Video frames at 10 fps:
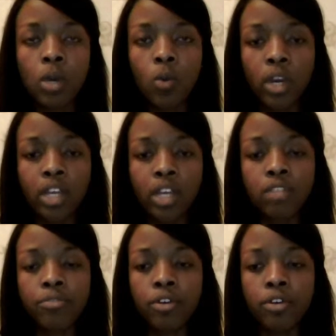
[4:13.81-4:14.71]
where it
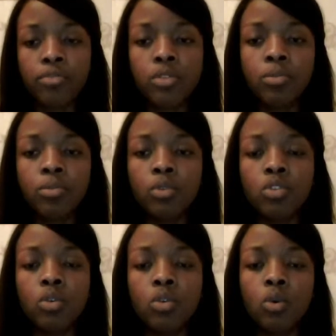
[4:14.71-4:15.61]
involves
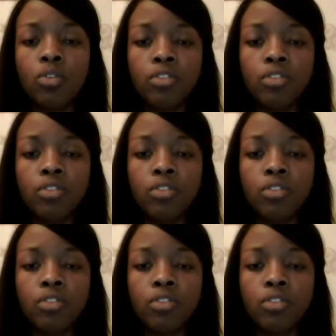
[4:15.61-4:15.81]
uploading all of